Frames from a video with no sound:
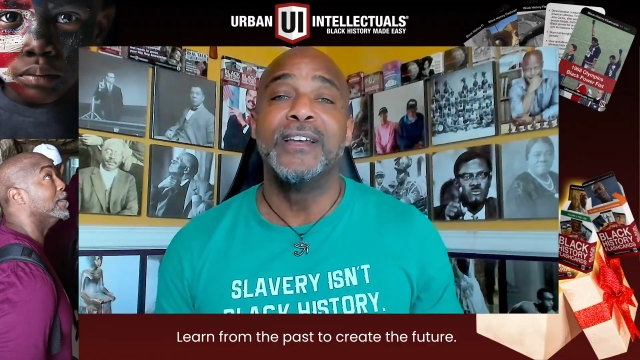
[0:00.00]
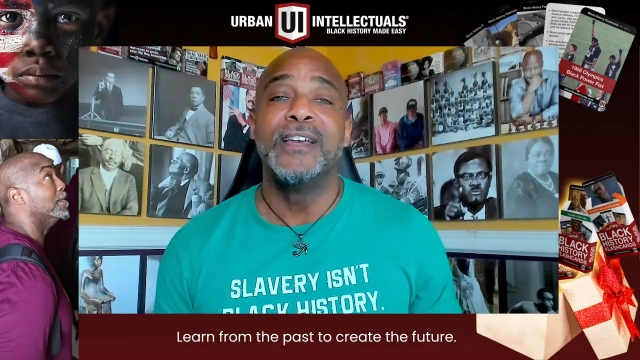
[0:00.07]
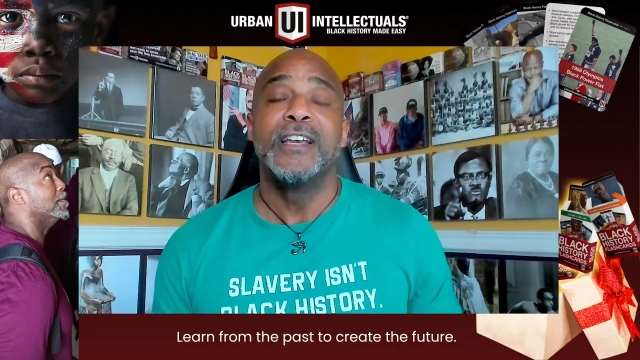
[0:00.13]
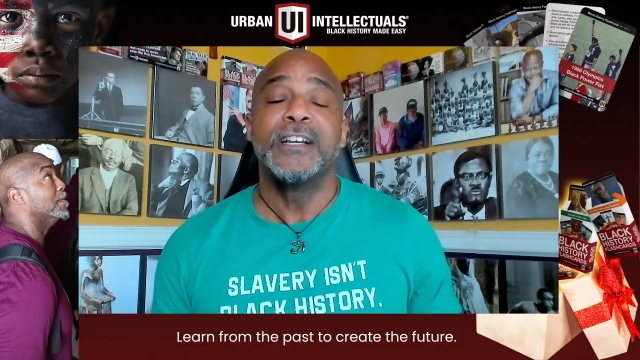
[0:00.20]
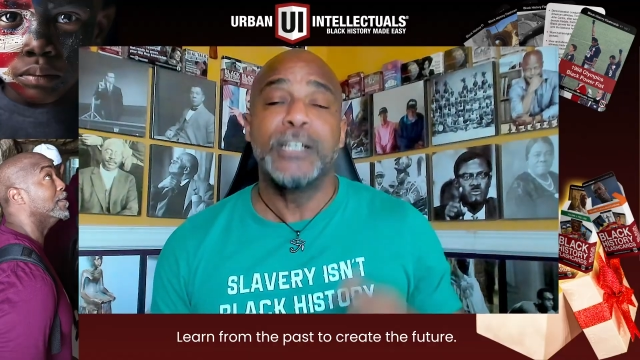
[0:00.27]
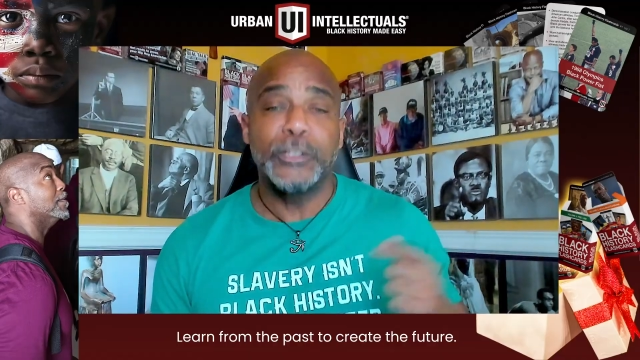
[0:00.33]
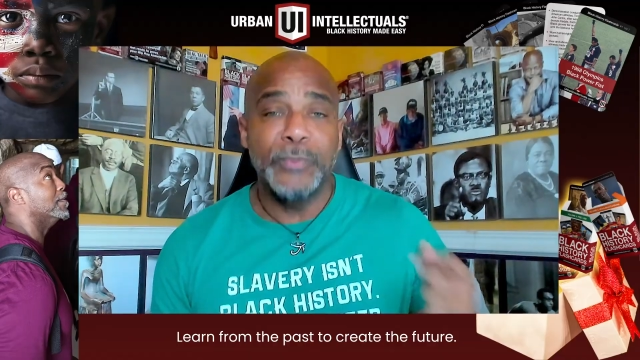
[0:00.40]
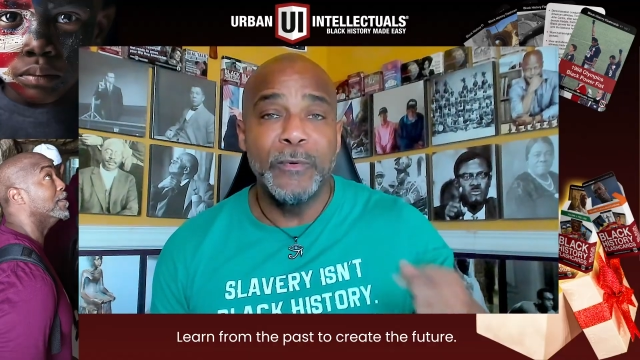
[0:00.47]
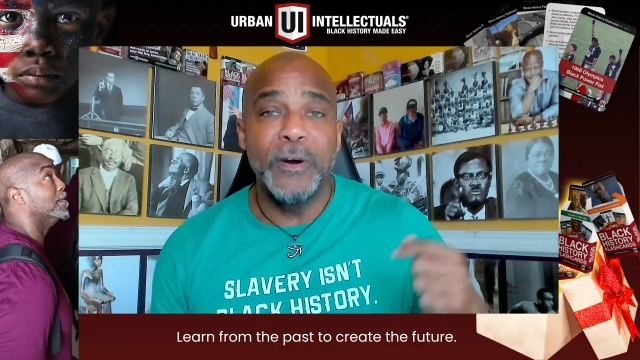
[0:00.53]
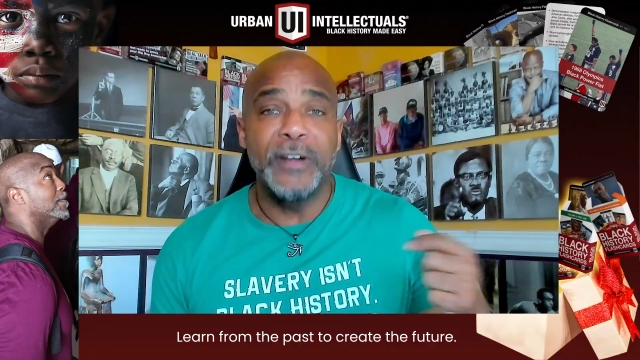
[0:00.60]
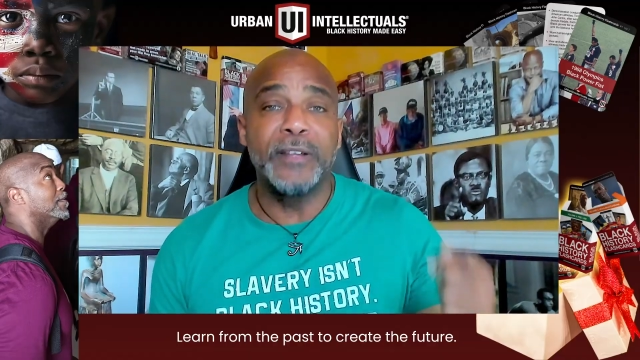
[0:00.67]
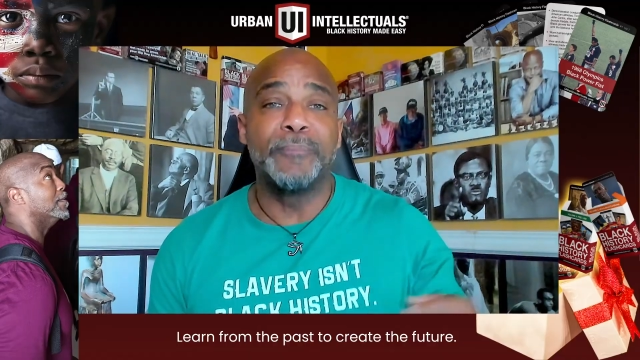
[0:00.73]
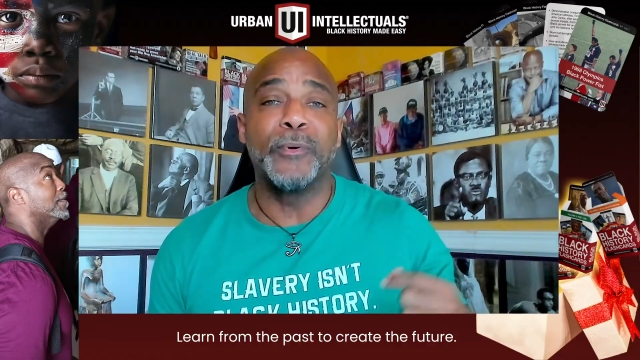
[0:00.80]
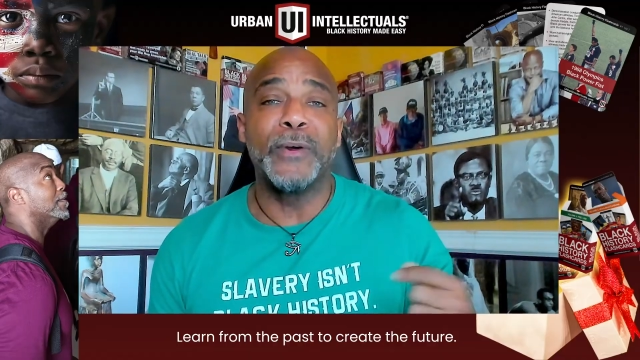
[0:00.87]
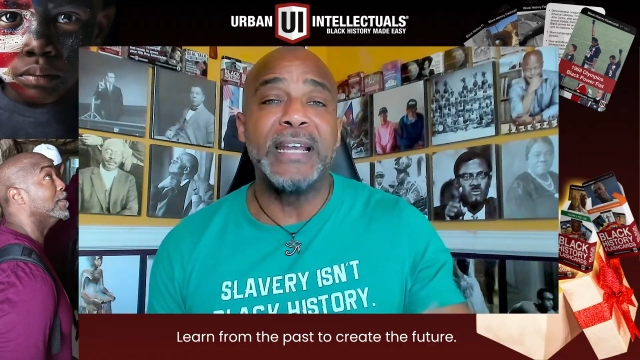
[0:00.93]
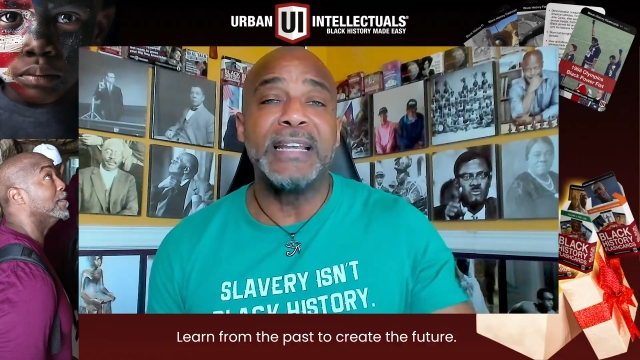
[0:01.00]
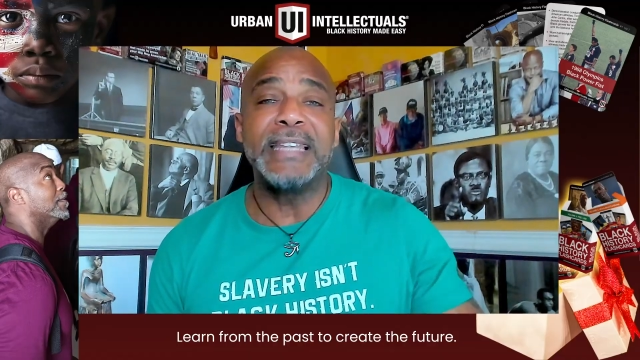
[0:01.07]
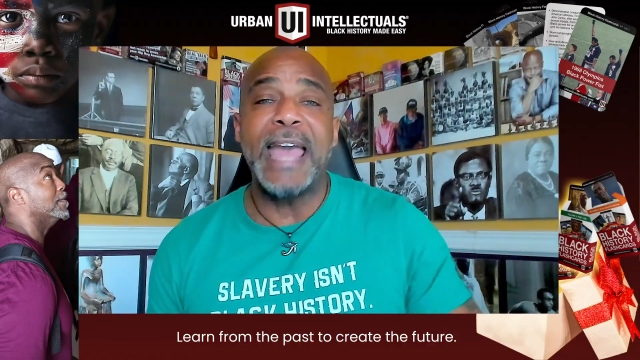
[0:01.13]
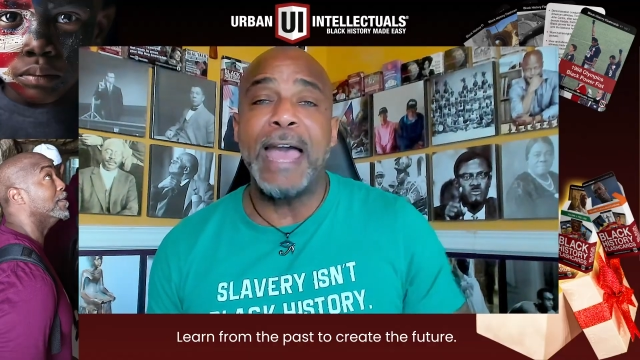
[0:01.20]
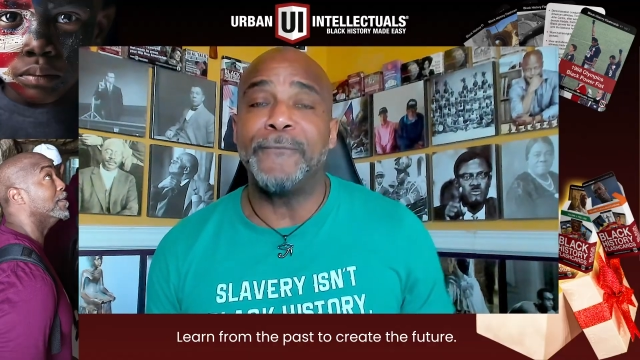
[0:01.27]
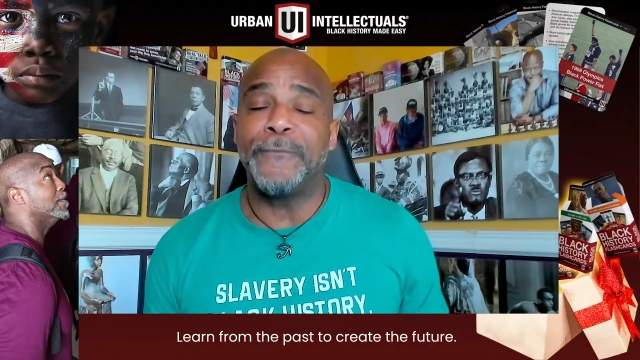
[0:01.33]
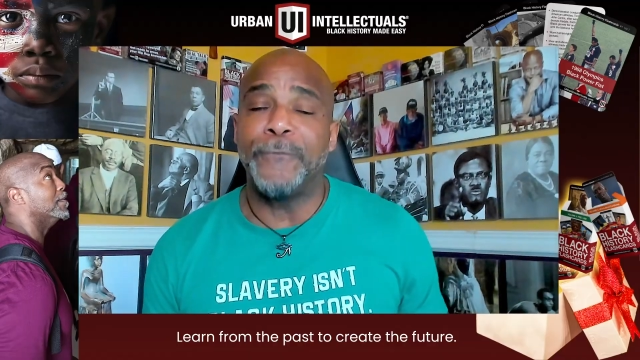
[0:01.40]
because we want to bring
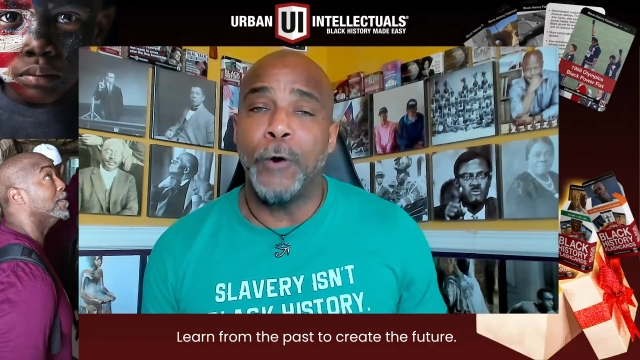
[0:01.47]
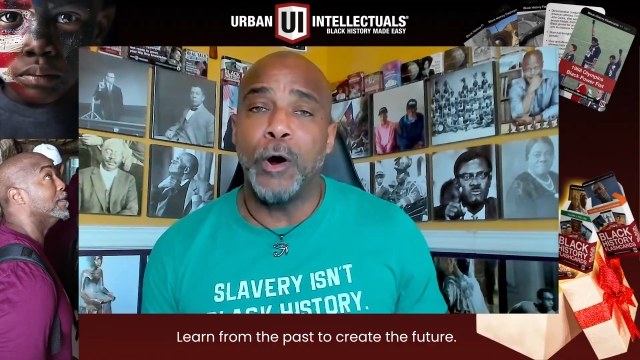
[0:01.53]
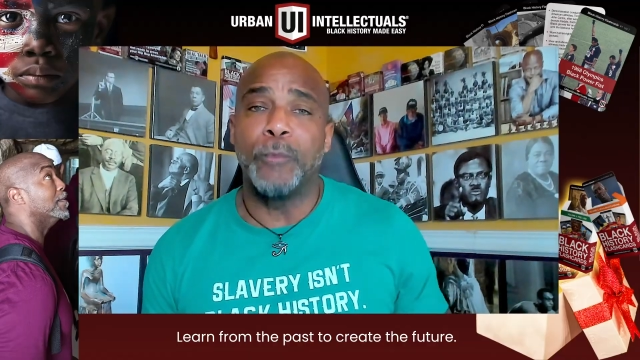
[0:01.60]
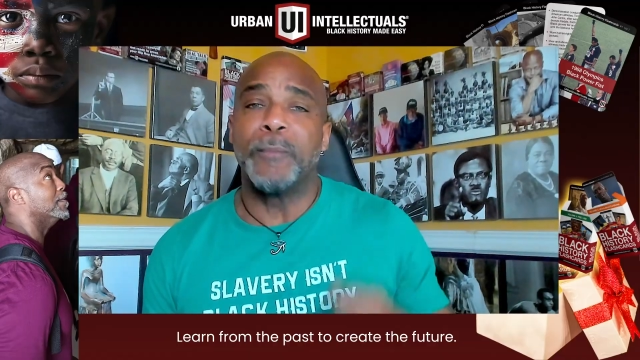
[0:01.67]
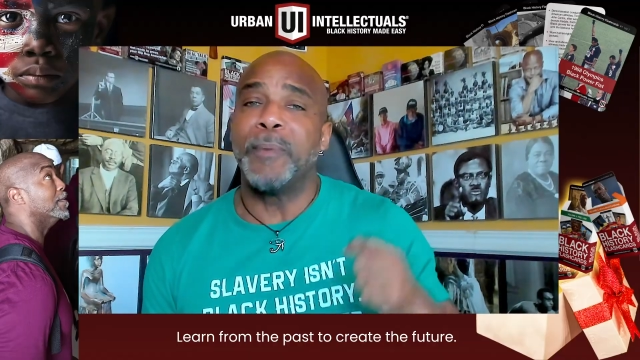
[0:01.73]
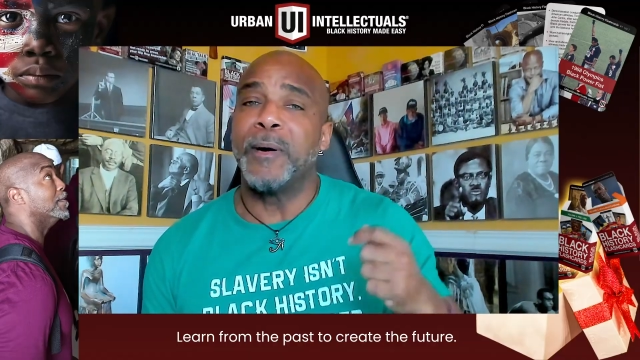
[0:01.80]
that forward.